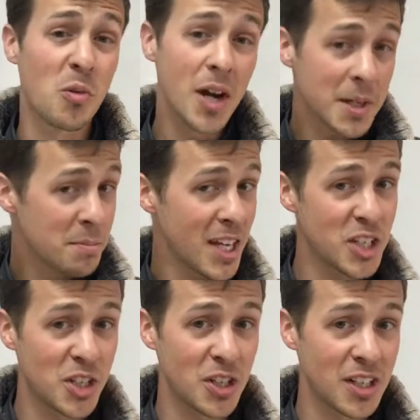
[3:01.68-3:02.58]
one
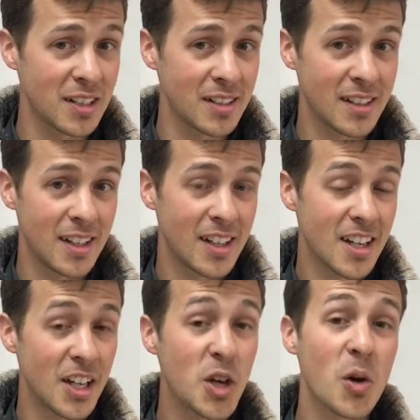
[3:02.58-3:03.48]
picture,
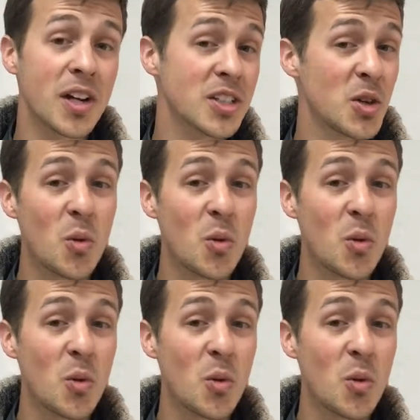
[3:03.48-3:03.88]
going to